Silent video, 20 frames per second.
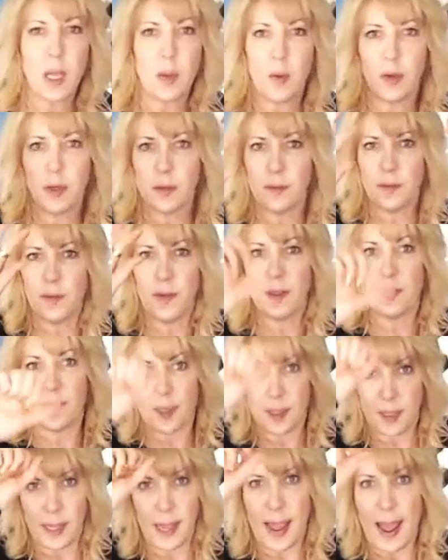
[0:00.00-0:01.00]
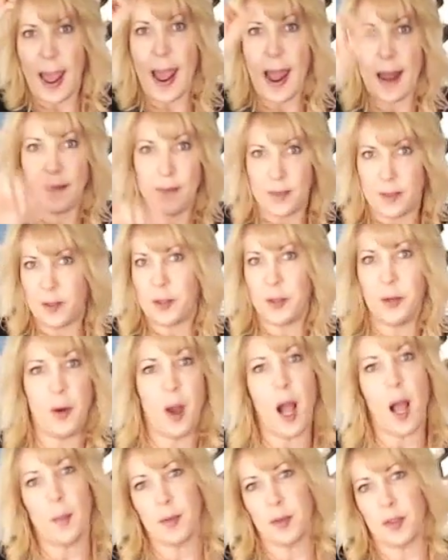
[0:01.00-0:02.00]
I will physically add the two
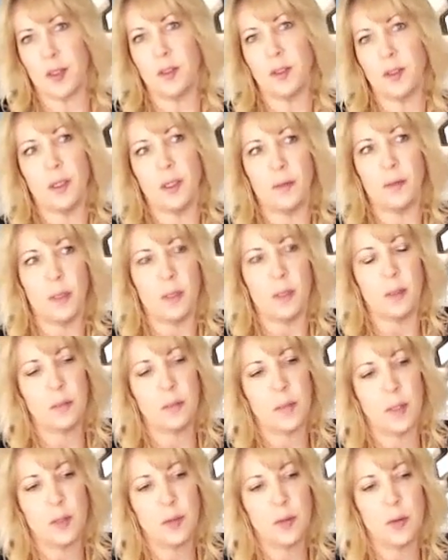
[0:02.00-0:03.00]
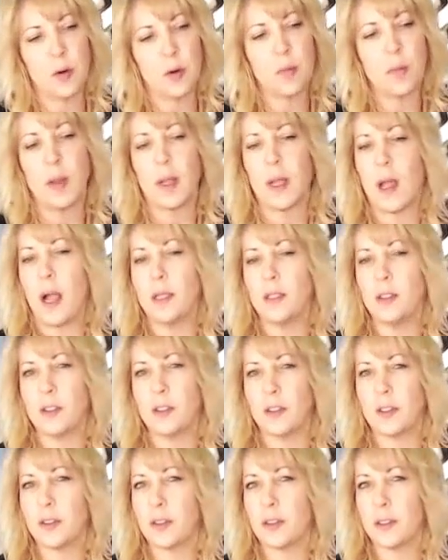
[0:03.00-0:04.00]
options even, but normally I
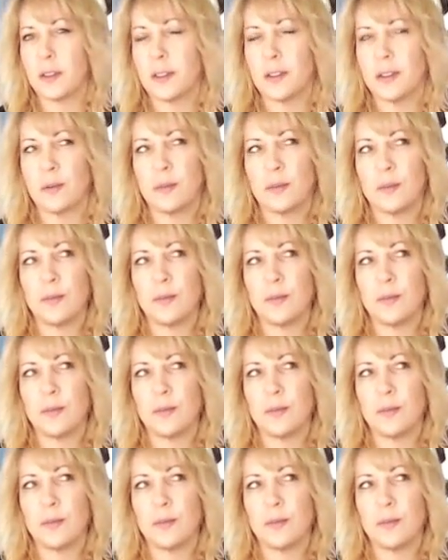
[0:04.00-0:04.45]
just